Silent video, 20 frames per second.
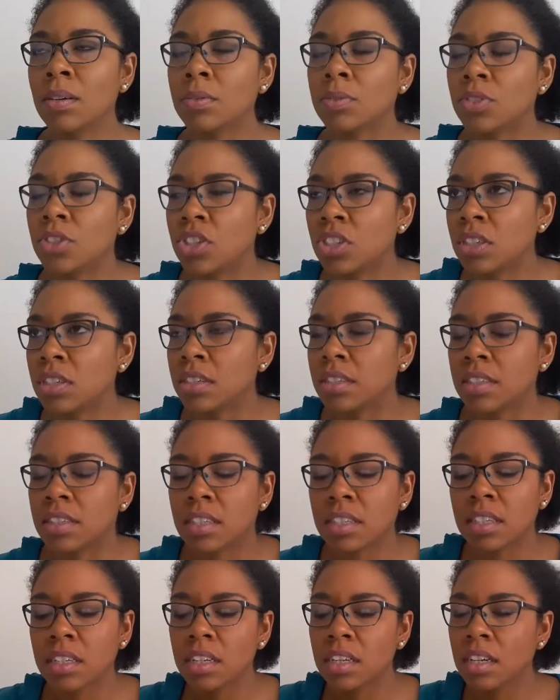Oh,
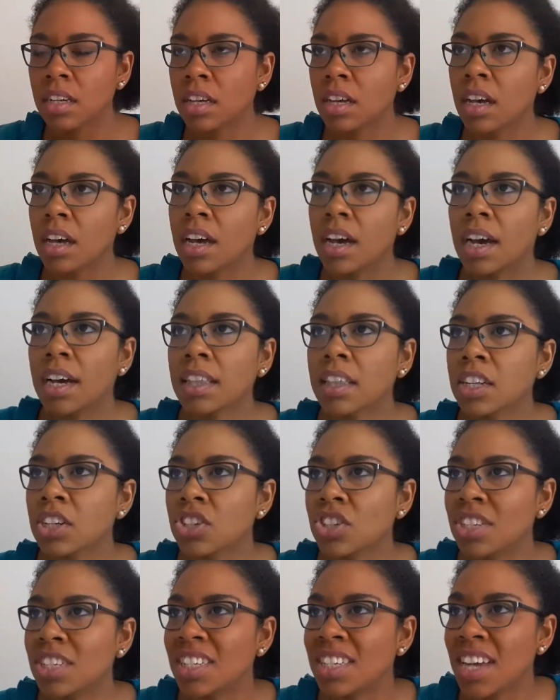jeez. I
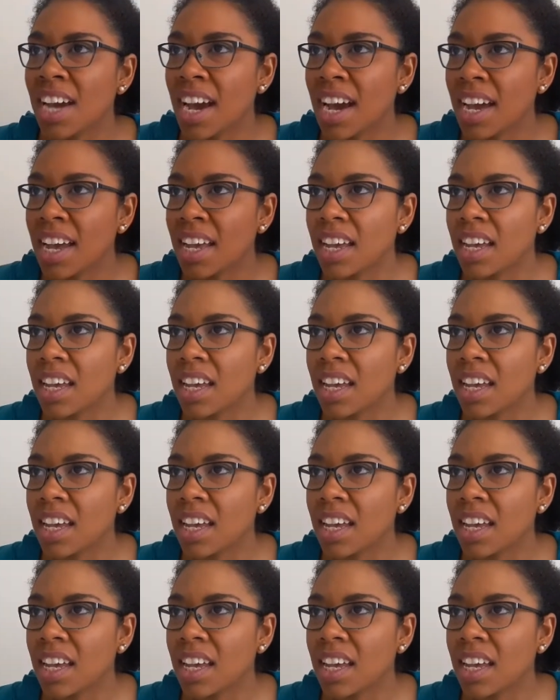thought she died.